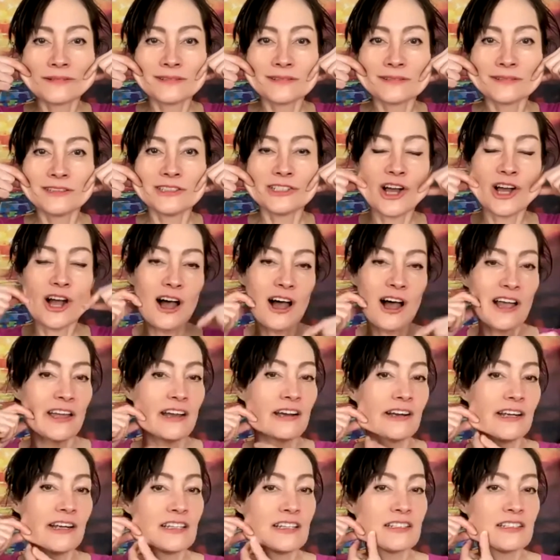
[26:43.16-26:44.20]
jaw
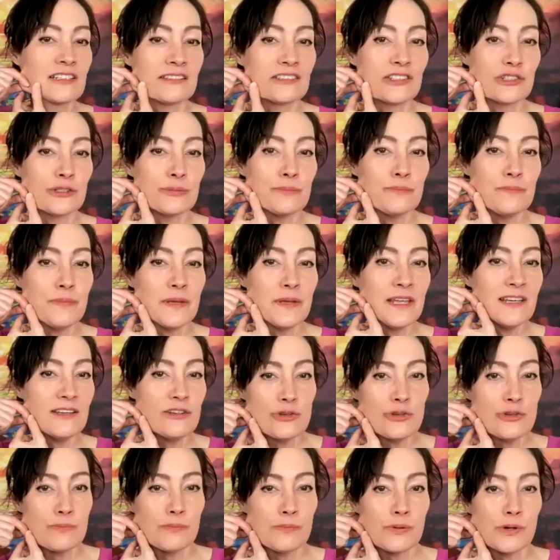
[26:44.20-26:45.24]
areas, and just pinch,
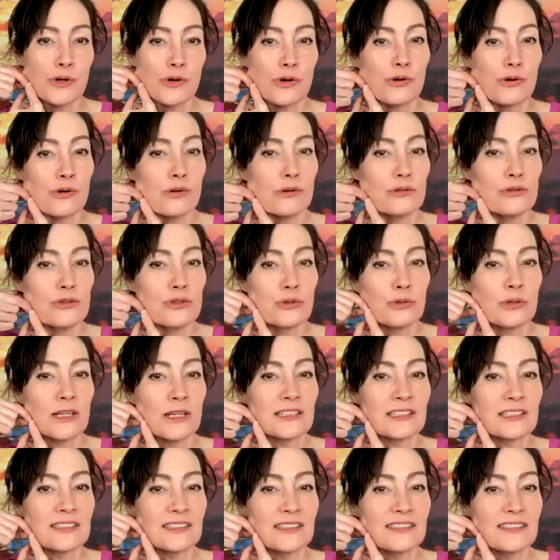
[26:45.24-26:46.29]
pull,
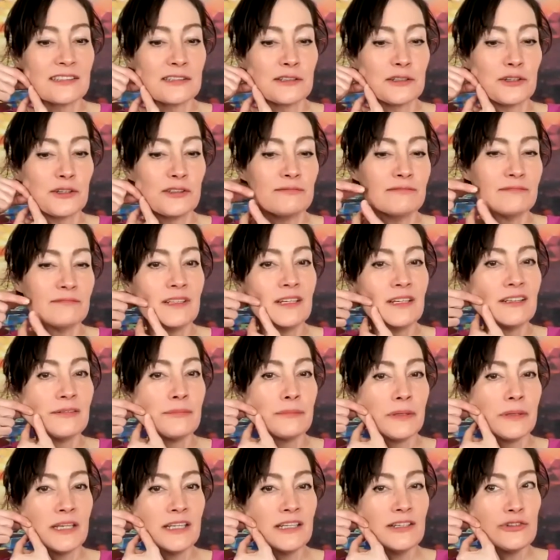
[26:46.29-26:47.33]
twist a little.
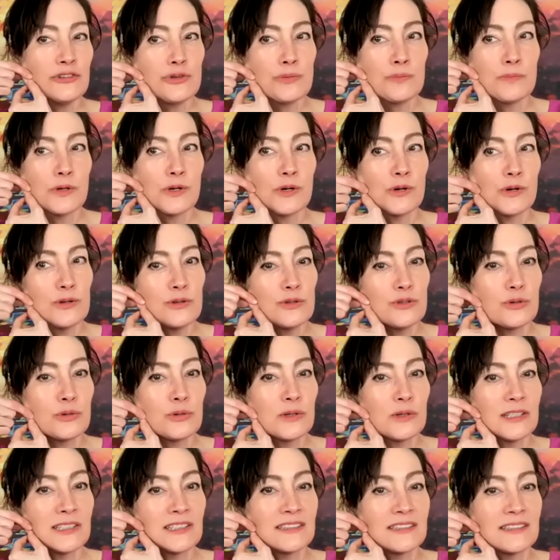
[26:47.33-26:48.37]
Pinch, pull,
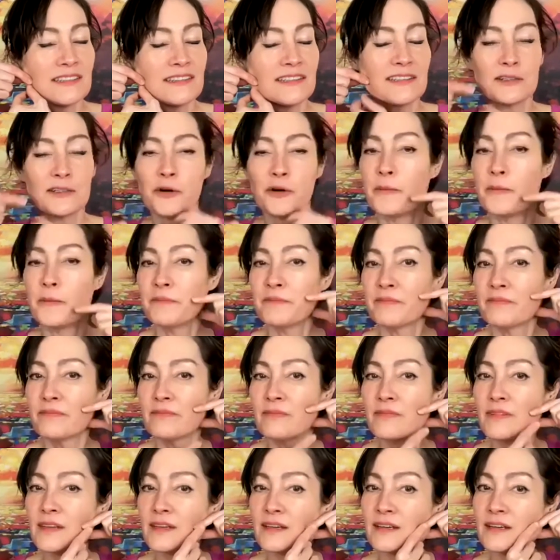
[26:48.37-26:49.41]
twist a little.
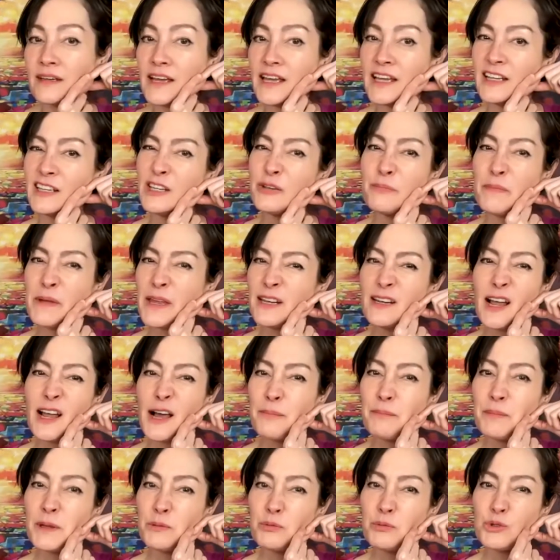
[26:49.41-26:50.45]
And you may not be
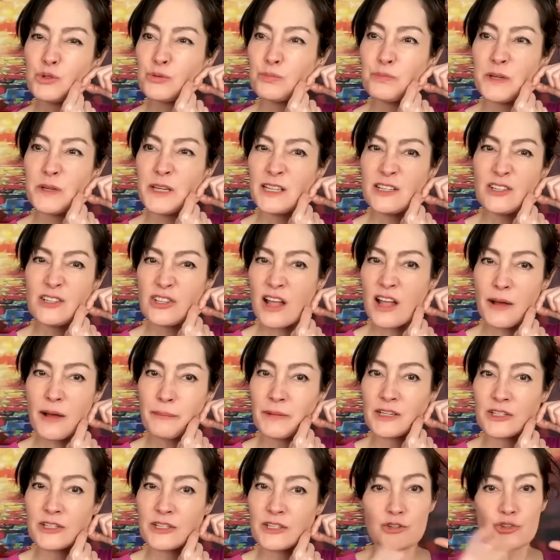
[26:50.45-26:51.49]
able to pinch that much
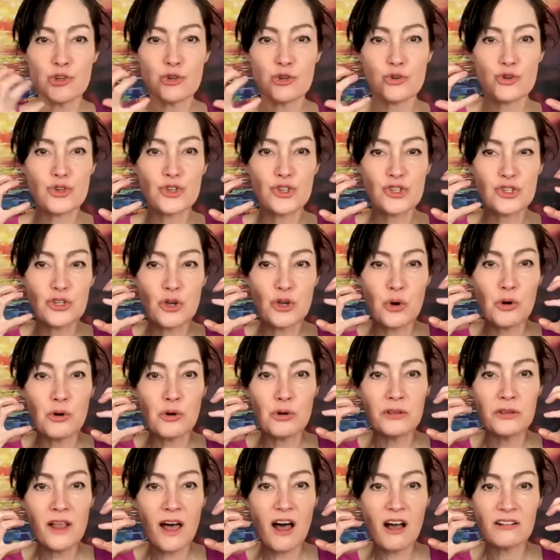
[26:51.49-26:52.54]
because you're so
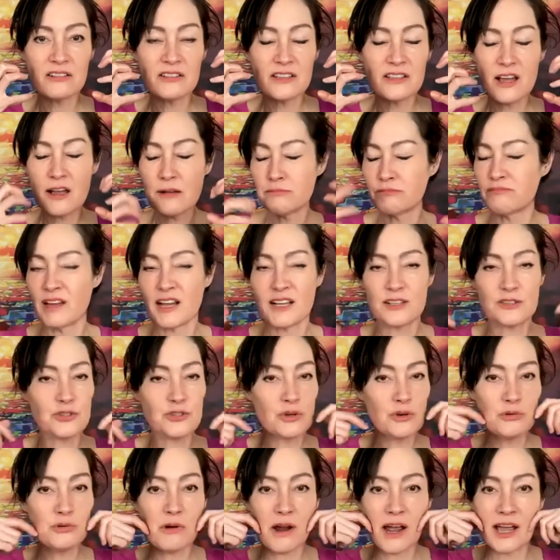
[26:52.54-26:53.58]
locked up. That's
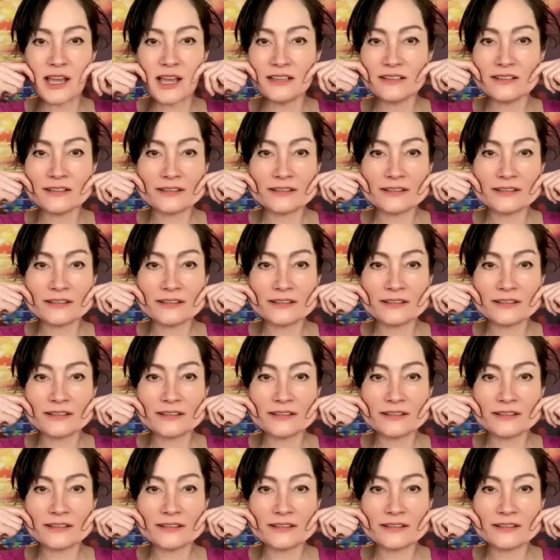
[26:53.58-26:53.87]
all right.